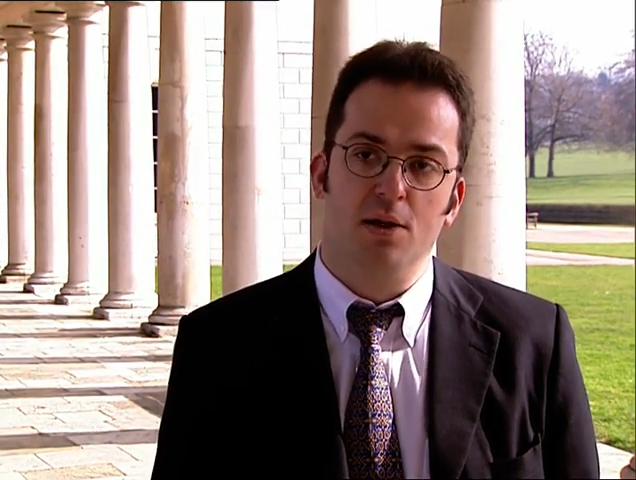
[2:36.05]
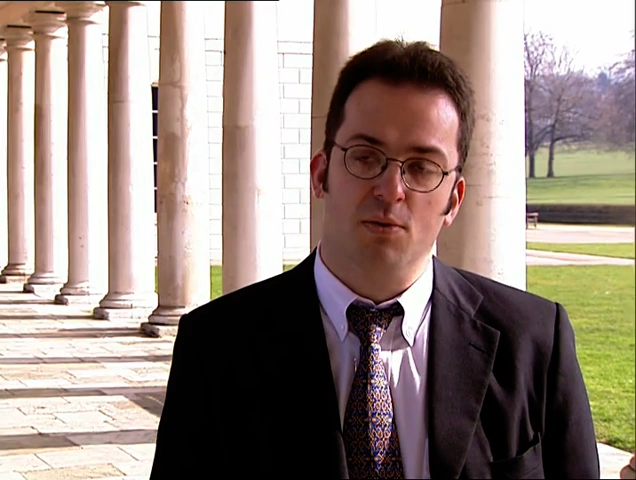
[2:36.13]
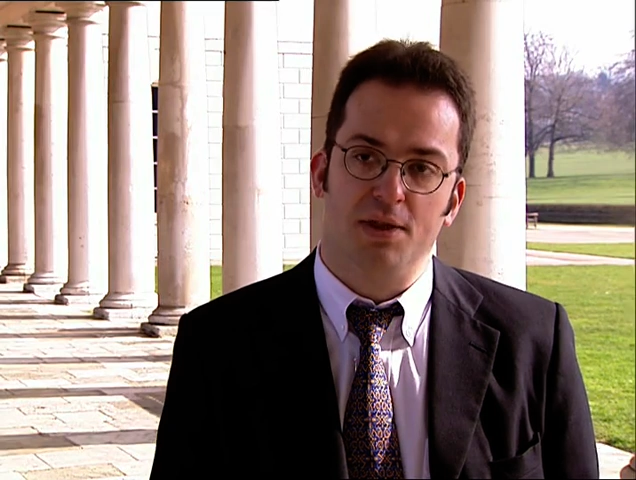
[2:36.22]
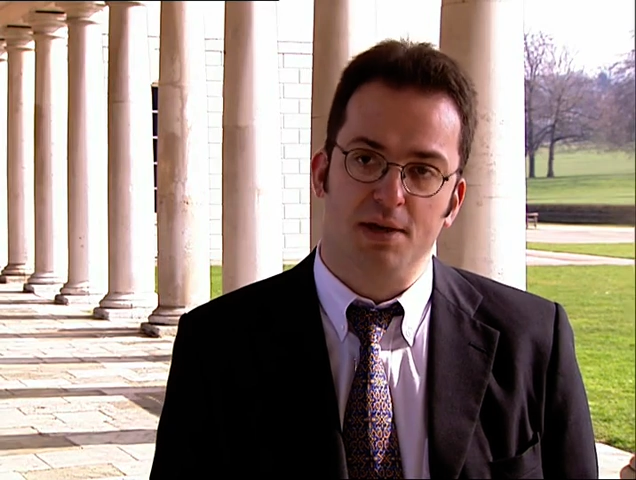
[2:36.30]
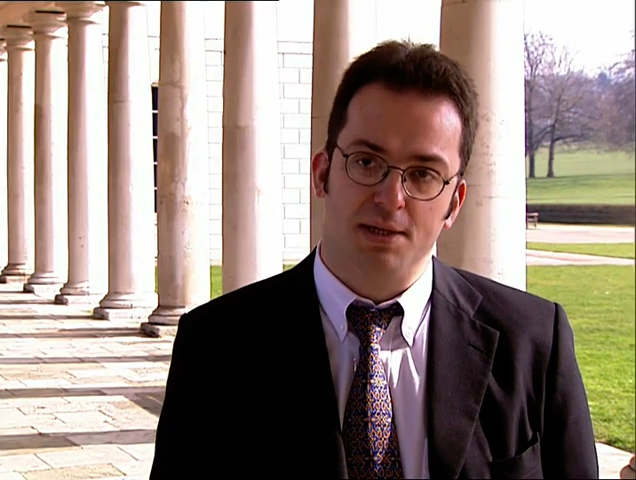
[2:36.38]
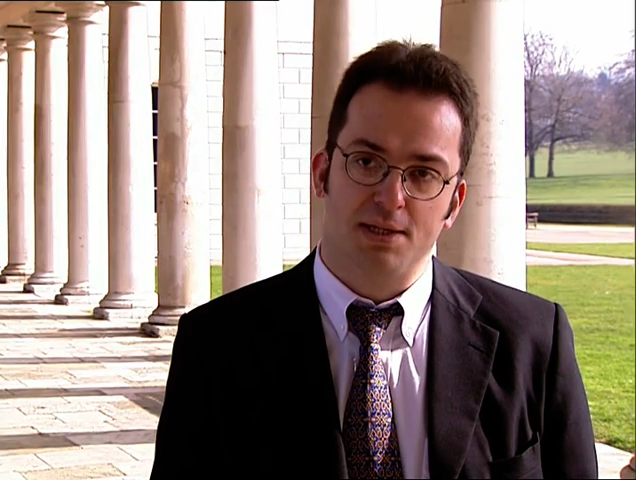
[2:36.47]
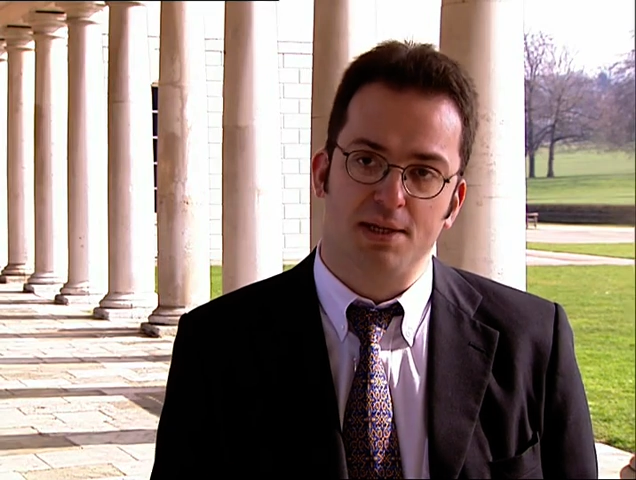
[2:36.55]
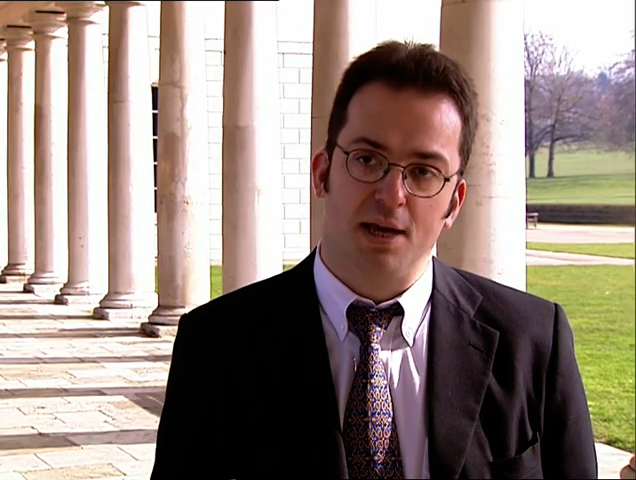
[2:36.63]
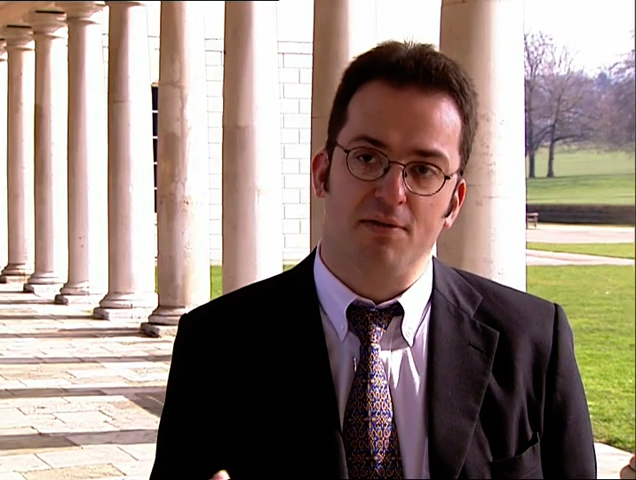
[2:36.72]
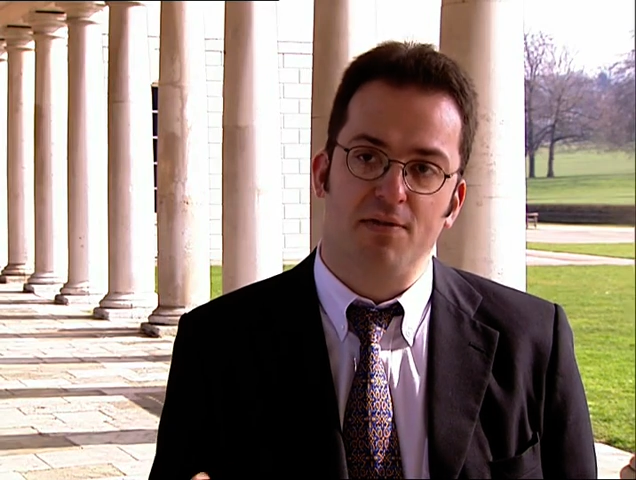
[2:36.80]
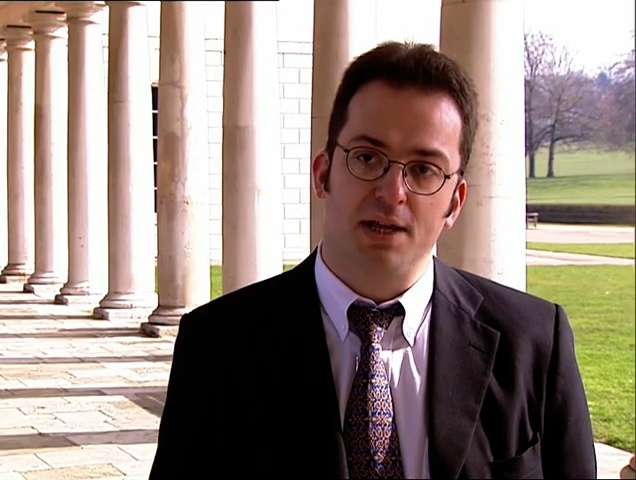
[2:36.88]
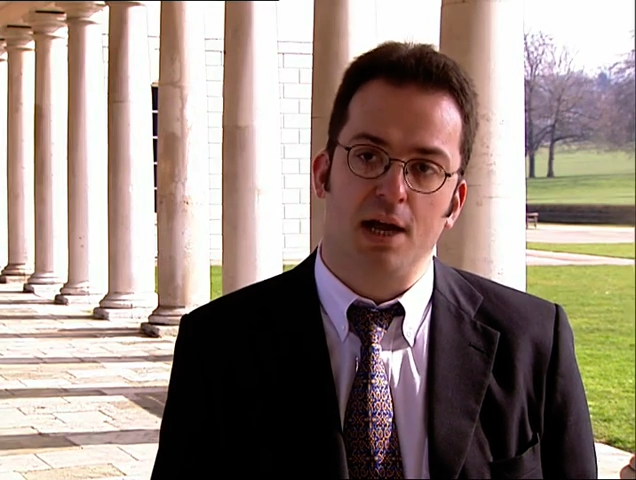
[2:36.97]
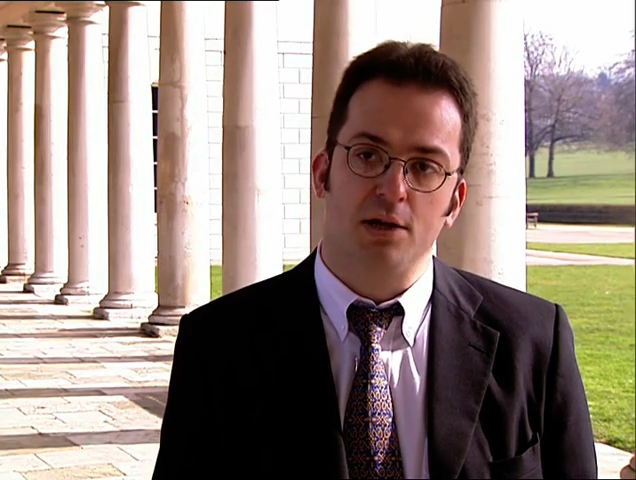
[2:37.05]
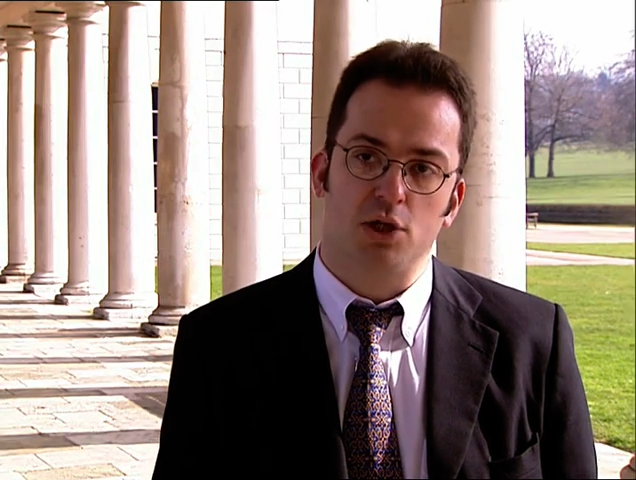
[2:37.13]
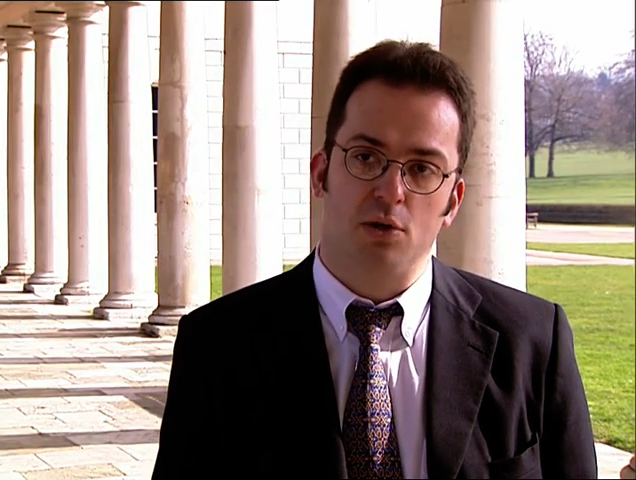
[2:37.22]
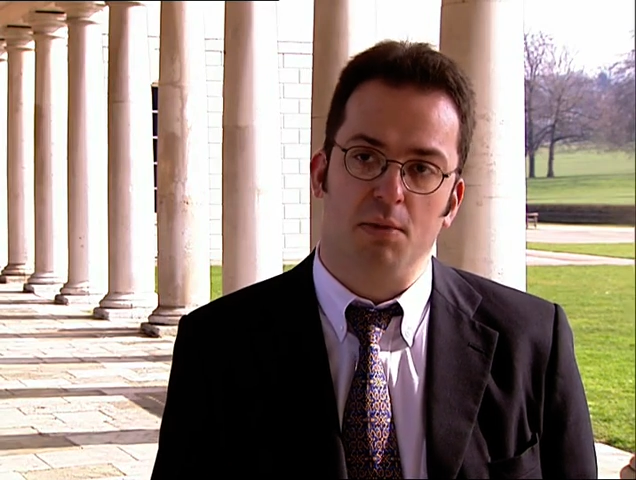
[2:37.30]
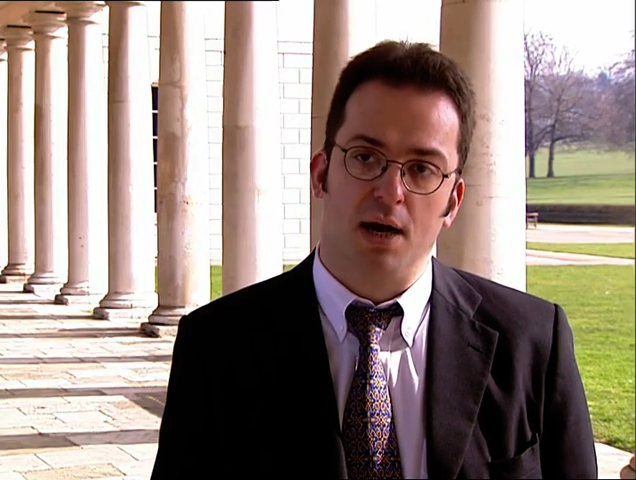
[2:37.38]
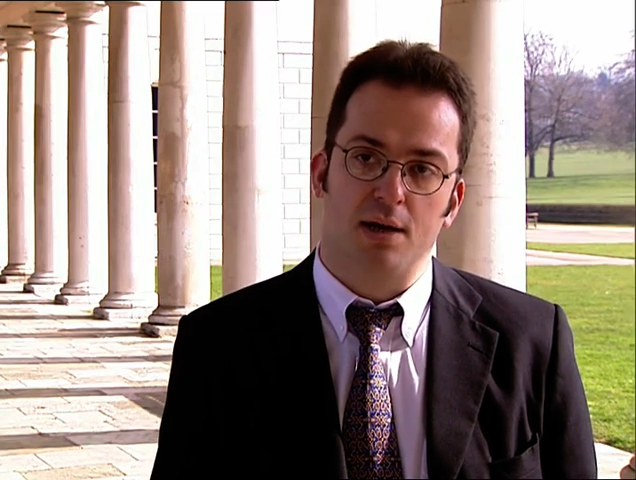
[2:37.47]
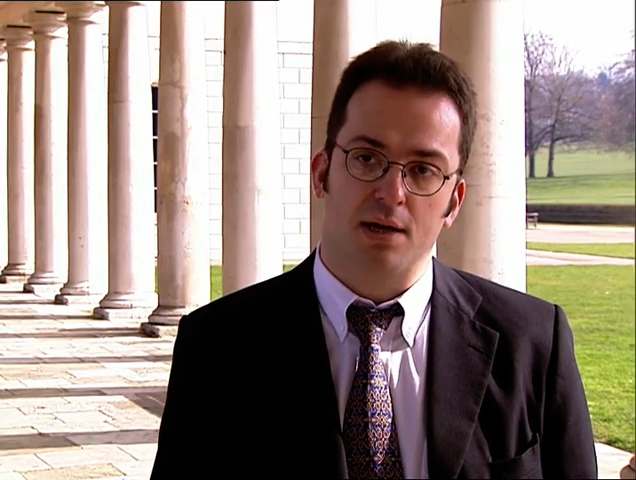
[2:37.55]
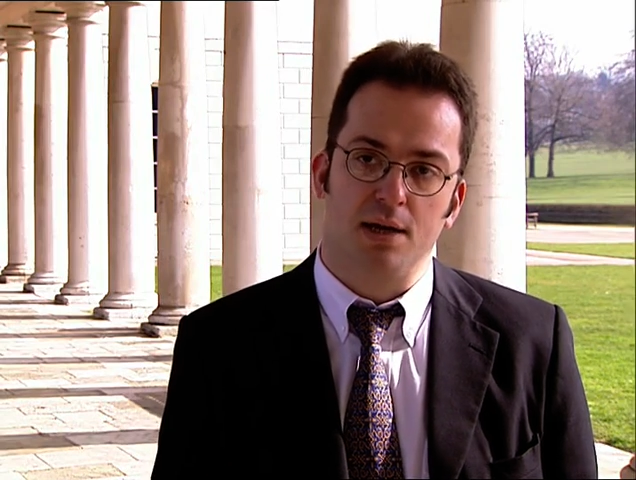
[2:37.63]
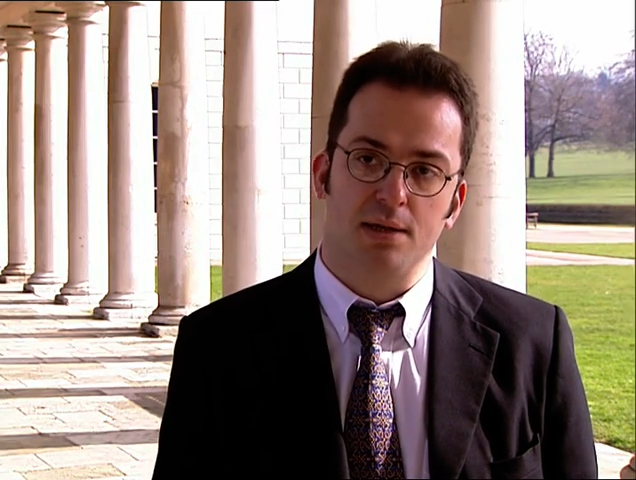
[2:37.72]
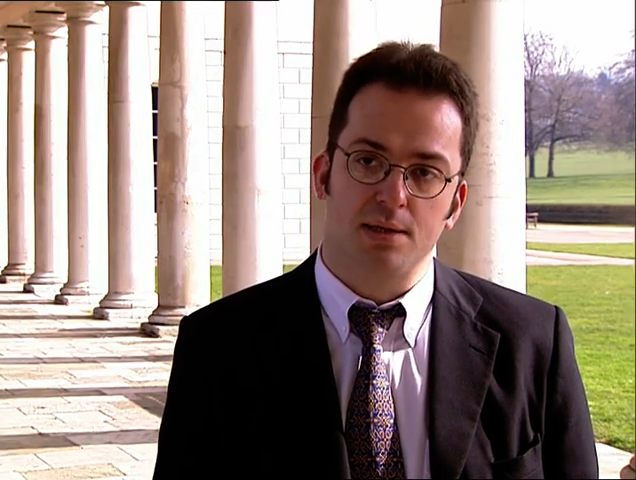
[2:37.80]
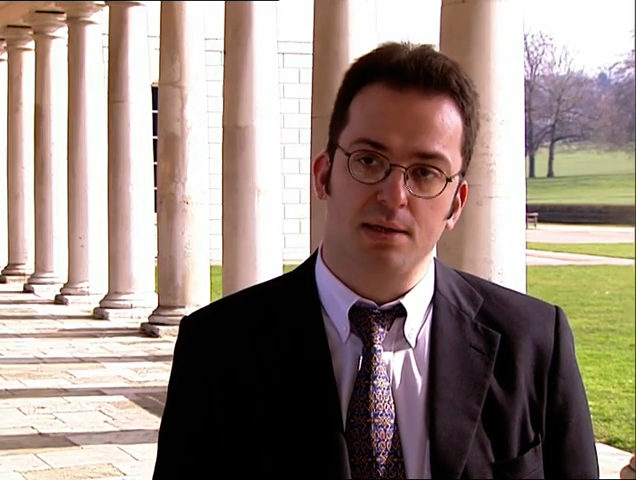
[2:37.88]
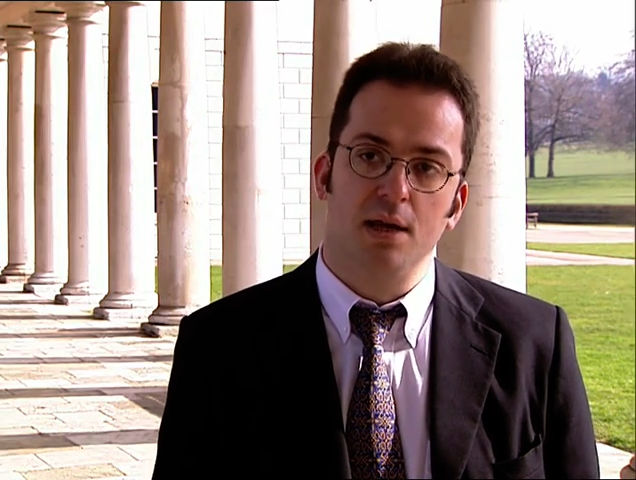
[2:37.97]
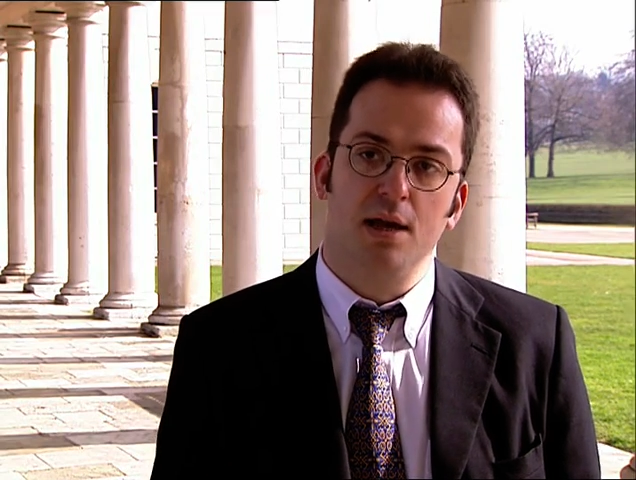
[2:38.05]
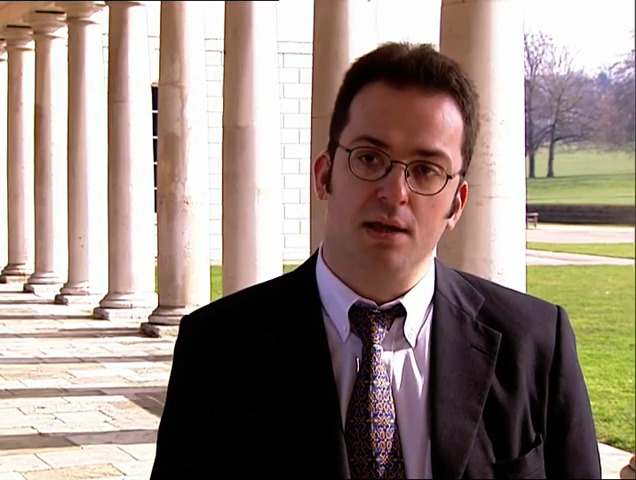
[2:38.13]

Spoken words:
with its financial markets,